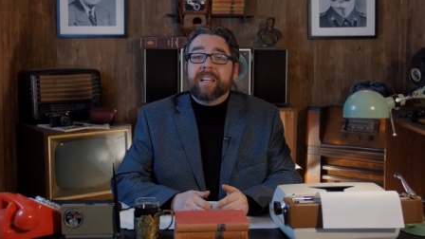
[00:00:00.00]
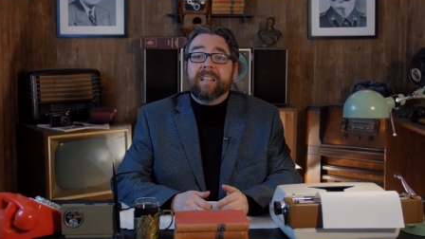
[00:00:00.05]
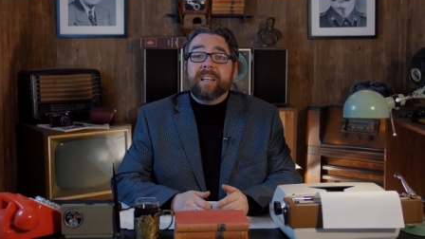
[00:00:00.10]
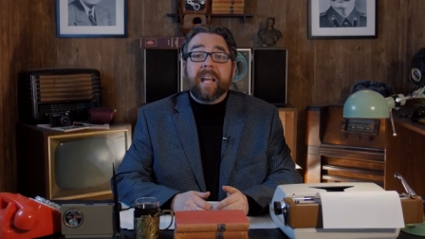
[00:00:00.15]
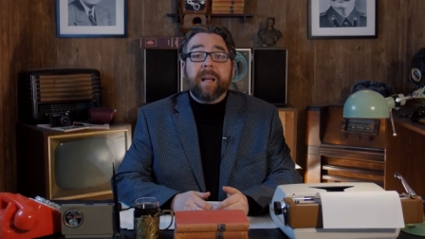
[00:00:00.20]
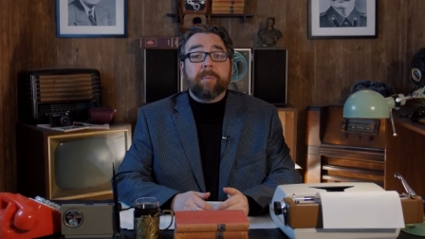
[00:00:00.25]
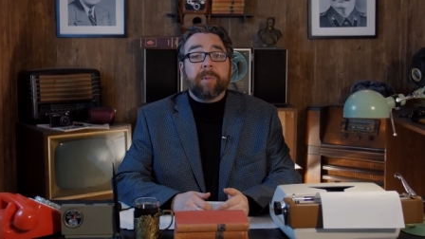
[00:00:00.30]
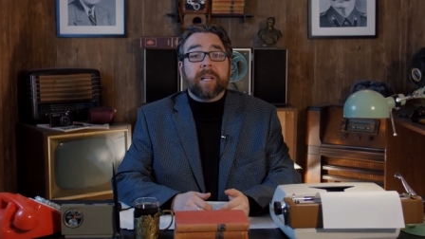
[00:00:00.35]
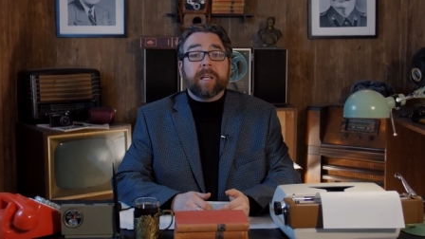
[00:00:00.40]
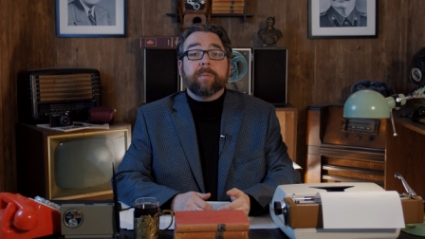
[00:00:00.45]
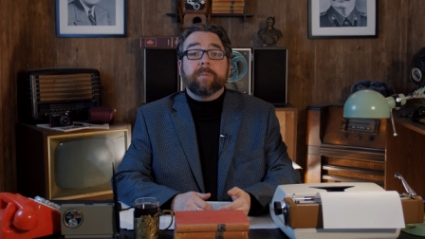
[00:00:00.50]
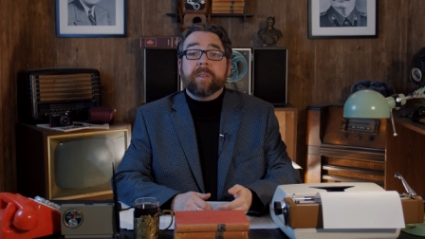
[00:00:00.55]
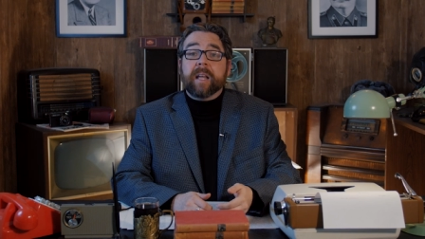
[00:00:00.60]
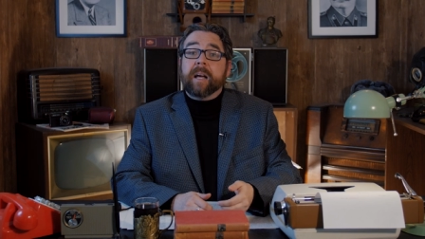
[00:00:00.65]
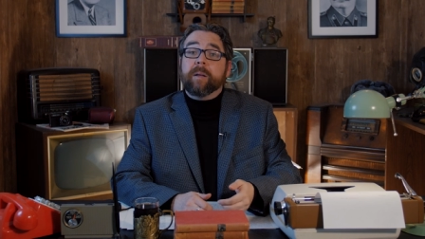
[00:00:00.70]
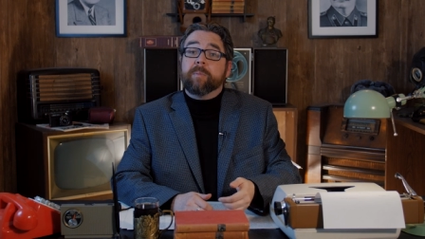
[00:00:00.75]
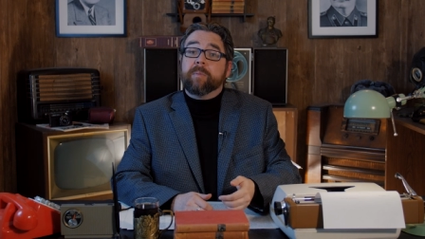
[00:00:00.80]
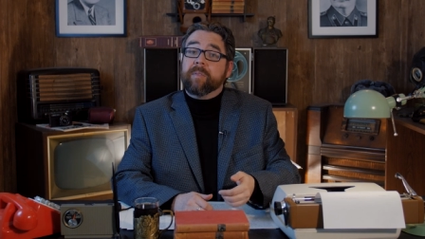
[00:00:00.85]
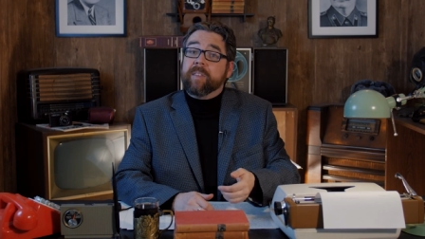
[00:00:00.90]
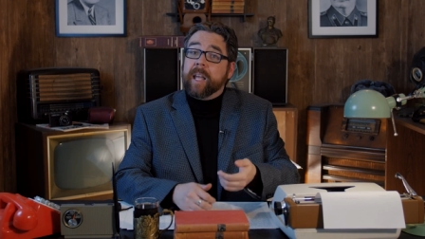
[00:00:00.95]
namely
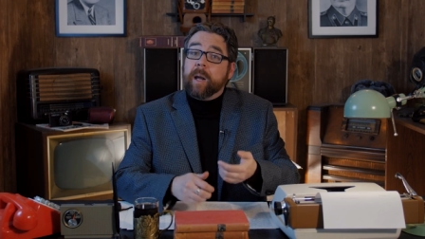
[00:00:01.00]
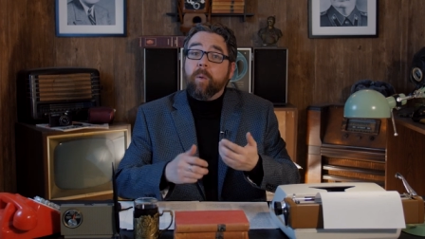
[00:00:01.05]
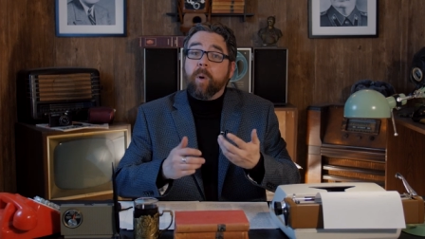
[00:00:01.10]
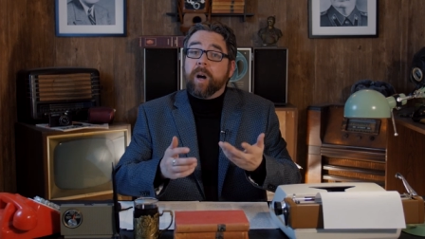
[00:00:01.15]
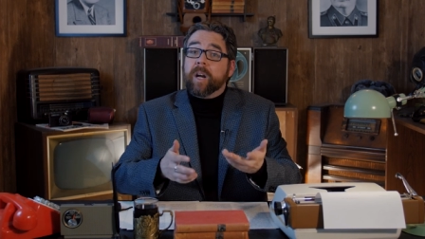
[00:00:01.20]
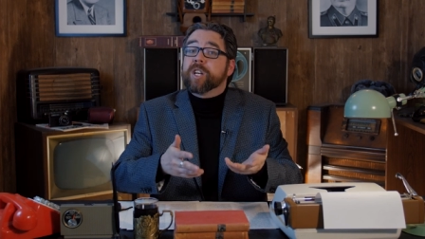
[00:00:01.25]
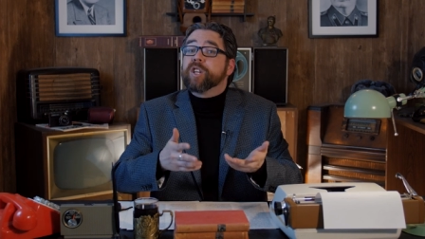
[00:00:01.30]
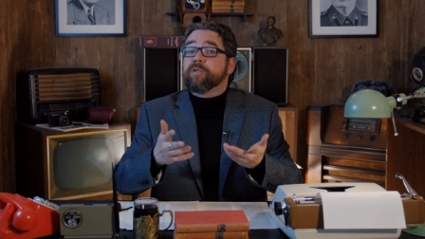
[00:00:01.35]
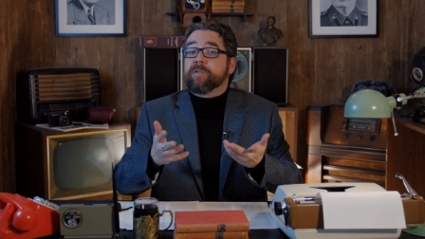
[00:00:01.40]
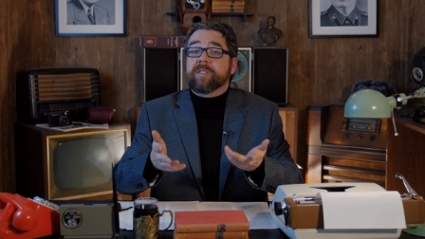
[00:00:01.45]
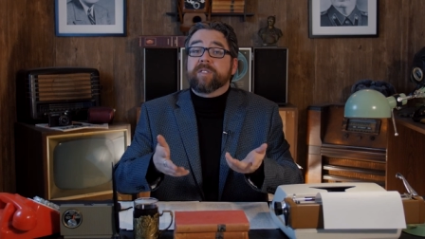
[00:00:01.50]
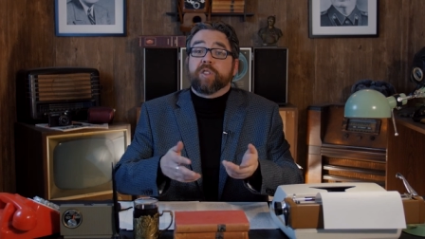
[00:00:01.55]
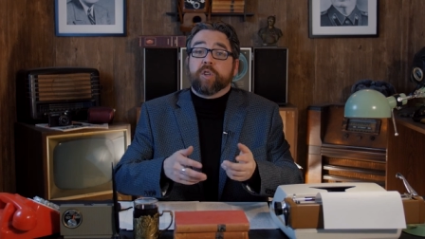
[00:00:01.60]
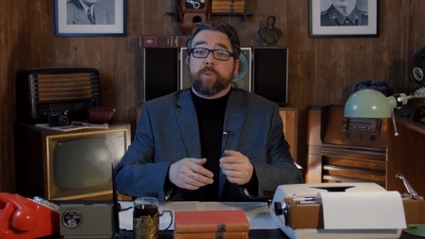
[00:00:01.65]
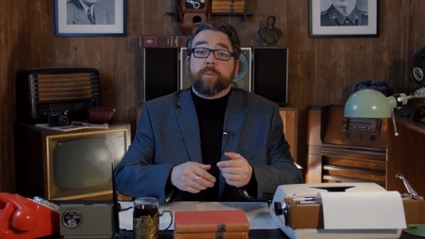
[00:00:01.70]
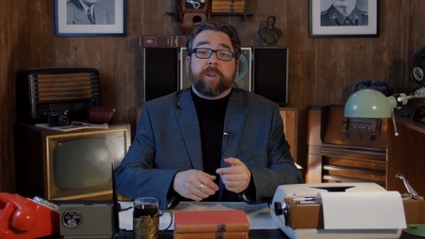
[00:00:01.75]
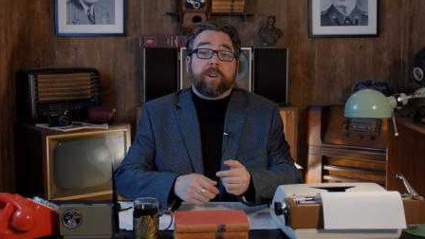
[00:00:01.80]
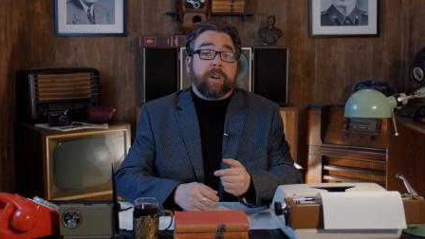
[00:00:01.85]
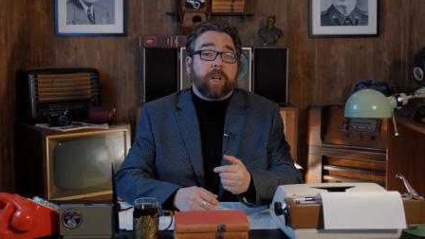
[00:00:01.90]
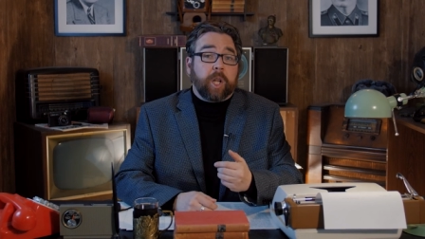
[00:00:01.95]
that they wanted to
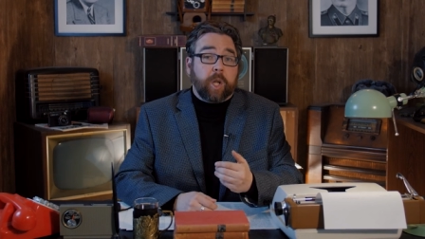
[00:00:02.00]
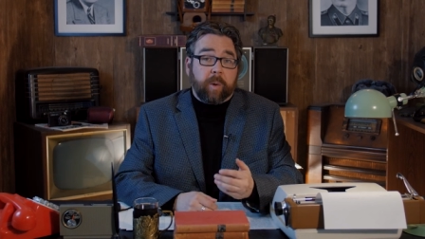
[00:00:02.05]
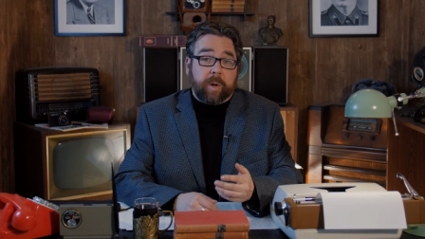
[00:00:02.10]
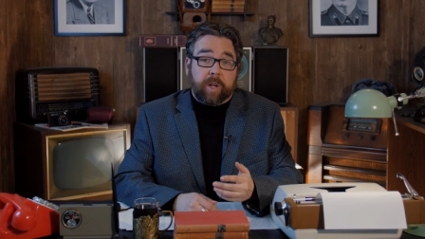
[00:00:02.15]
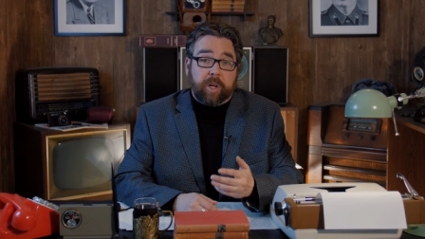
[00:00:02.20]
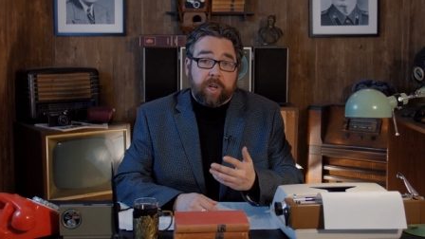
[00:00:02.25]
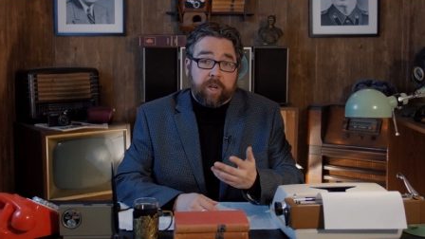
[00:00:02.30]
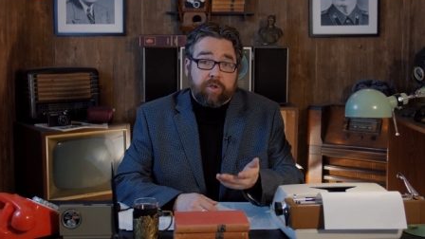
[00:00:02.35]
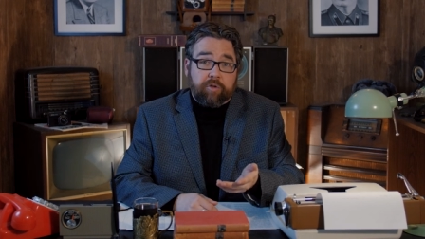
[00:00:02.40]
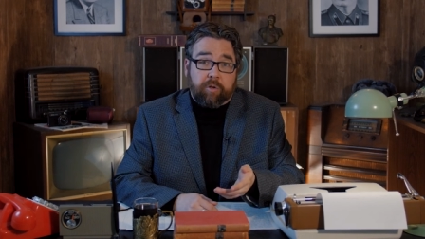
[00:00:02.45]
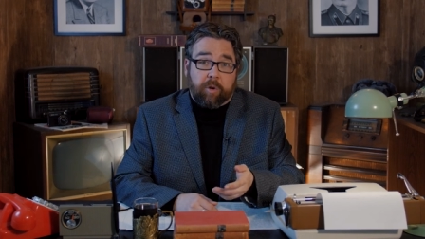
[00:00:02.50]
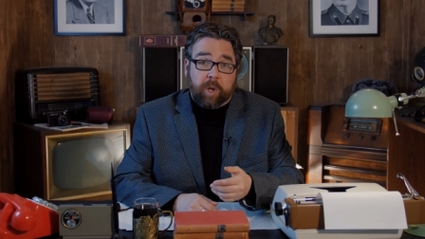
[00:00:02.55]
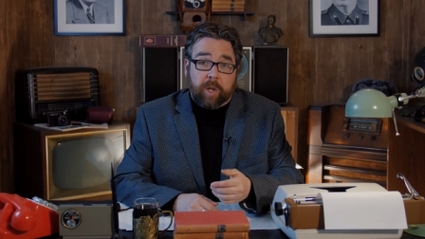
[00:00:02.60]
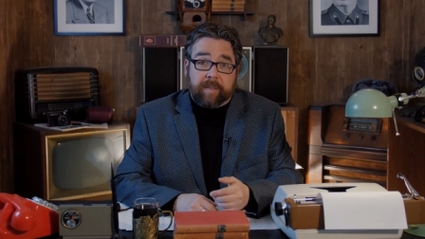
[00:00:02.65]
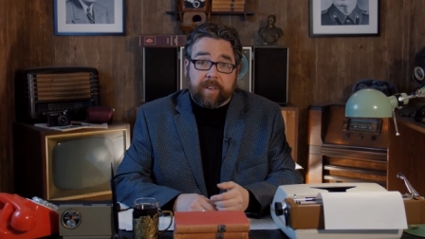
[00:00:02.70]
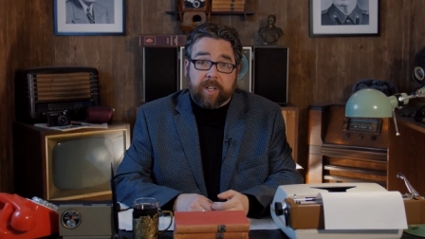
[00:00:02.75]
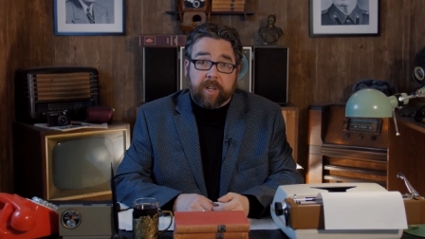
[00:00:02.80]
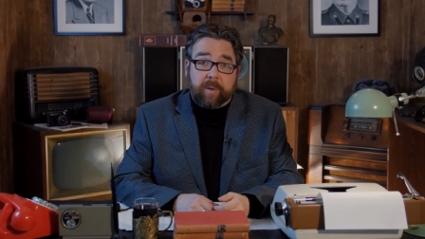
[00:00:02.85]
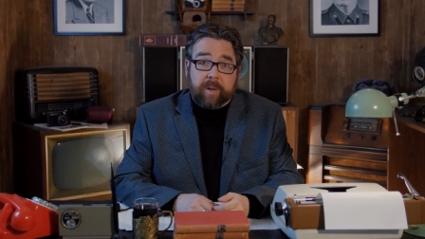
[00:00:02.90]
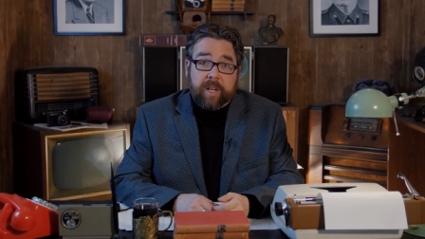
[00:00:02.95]
resume their colonial control
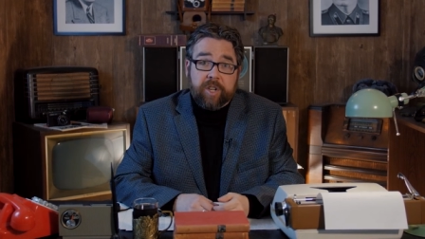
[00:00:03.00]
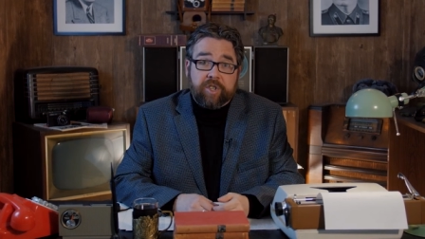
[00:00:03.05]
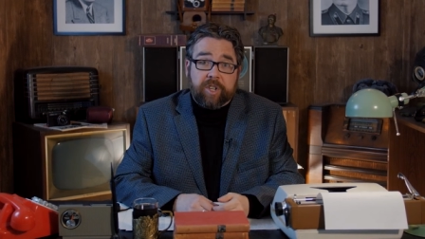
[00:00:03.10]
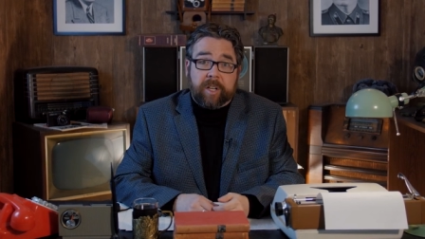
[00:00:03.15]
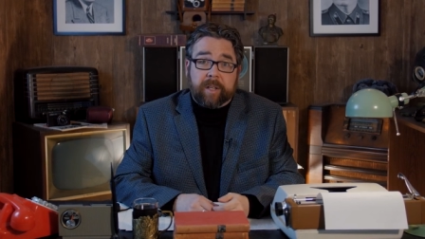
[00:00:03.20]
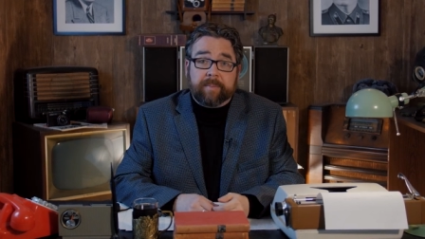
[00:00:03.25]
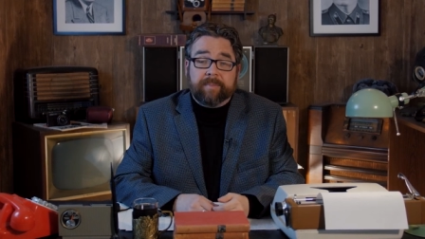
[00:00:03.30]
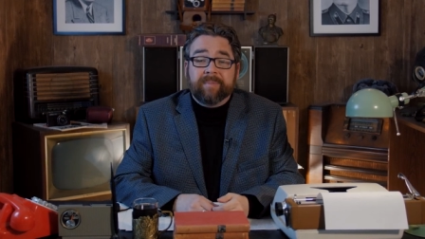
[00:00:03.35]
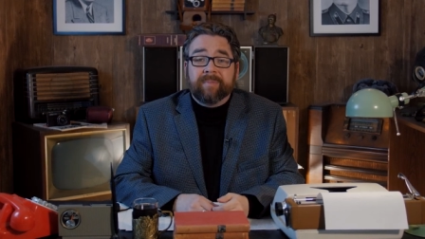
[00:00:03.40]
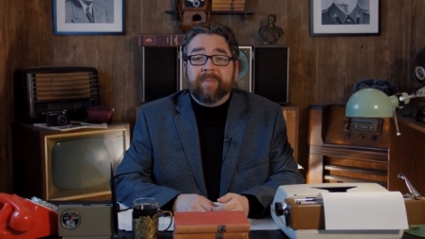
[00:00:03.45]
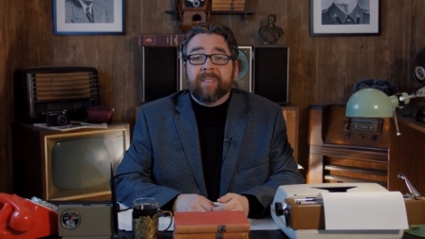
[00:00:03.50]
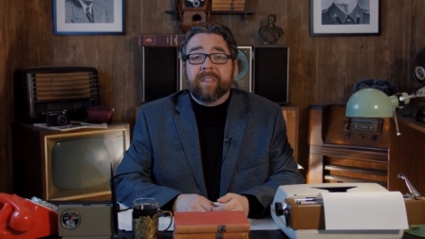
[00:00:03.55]
of Indonesia.